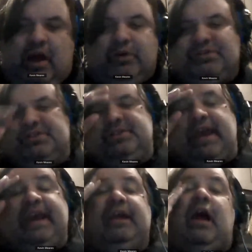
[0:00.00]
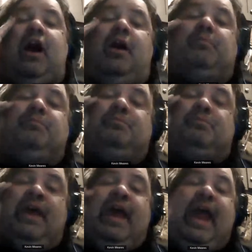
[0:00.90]
Ghosts,
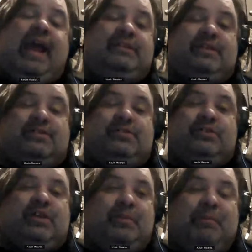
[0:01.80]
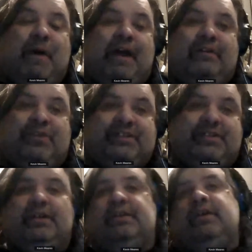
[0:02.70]
ancestors coming by to
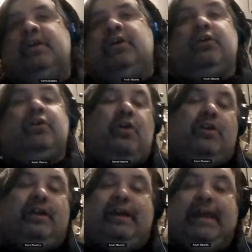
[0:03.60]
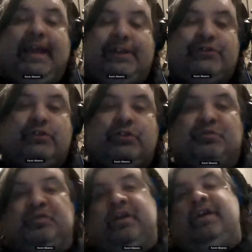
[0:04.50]
visit, your guardian
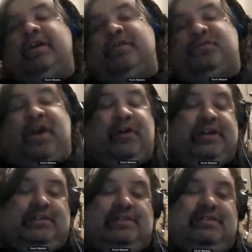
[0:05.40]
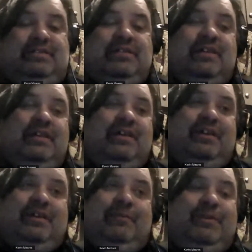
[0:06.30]
angel, fairies
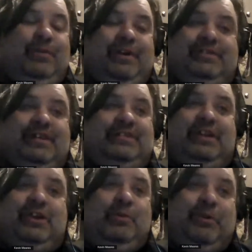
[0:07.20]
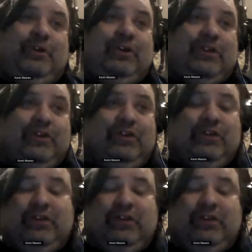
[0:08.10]
with a weird sense of humor.